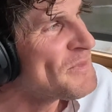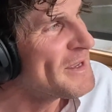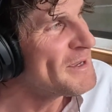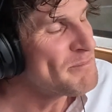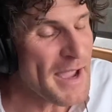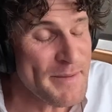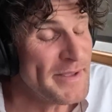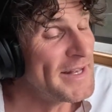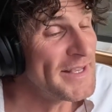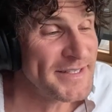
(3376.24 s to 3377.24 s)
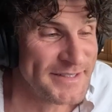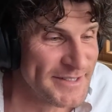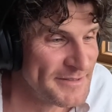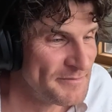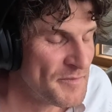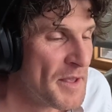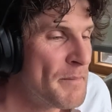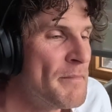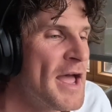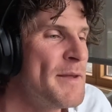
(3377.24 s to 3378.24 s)
maybe it is.
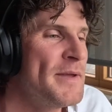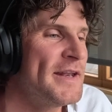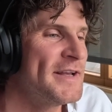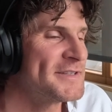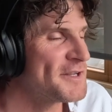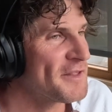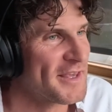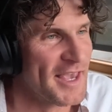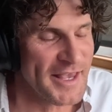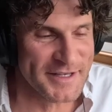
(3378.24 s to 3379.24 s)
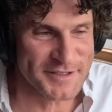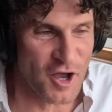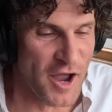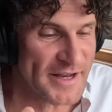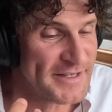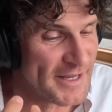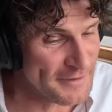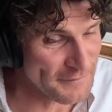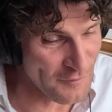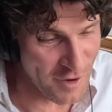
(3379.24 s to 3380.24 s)
Maybe it is. So the key is
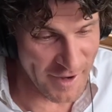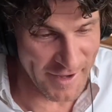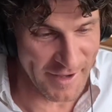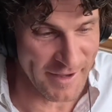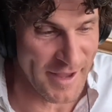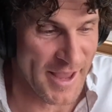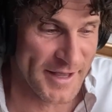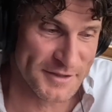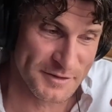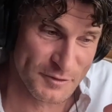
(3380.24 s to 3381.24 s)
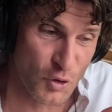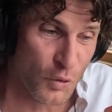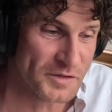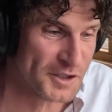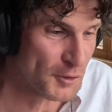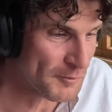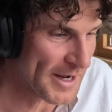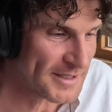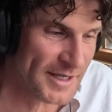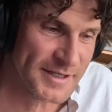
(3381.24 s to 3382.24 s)
identifying and course
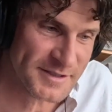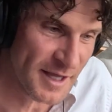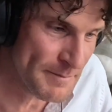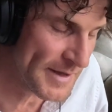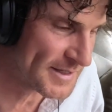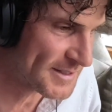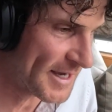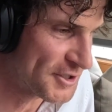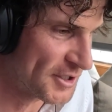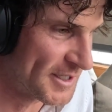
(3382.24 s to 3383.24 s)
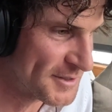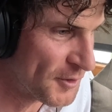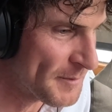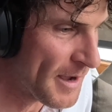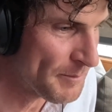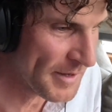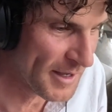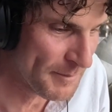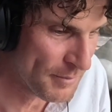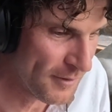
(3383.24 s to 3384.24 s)
correcting. It's like meditation. It's not about
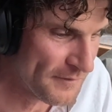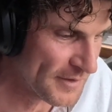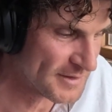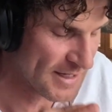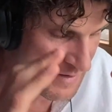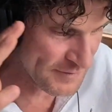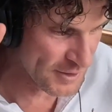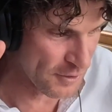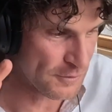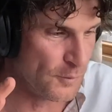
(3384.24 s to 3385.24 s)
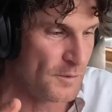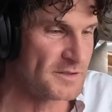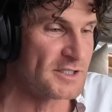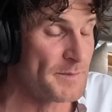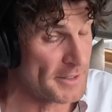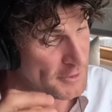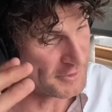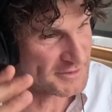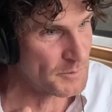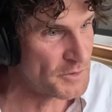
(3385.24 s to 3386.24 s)
being perfect and having no thoughts. It's about
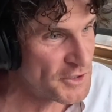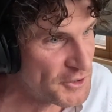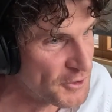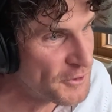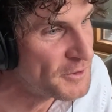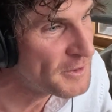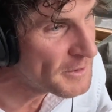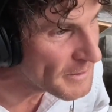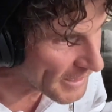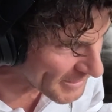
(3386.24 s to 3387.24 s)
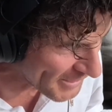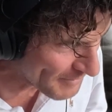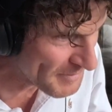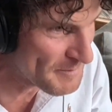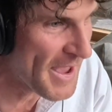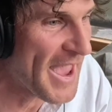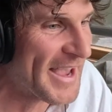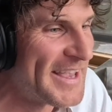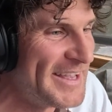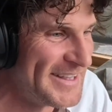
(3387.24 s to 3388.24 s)
noticing when you do and coming
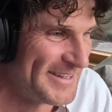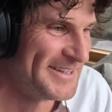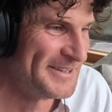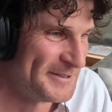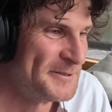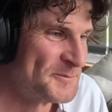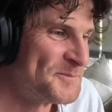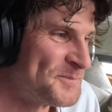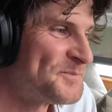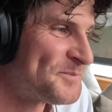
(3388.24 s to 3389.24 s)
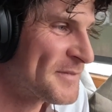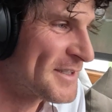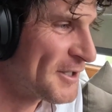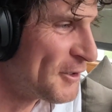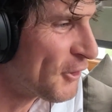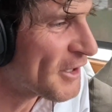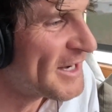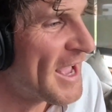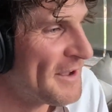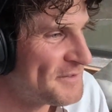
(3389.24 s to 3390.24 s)
back. So looking
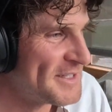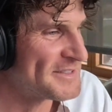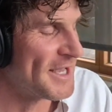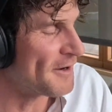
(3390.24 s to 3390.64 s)
after yourself.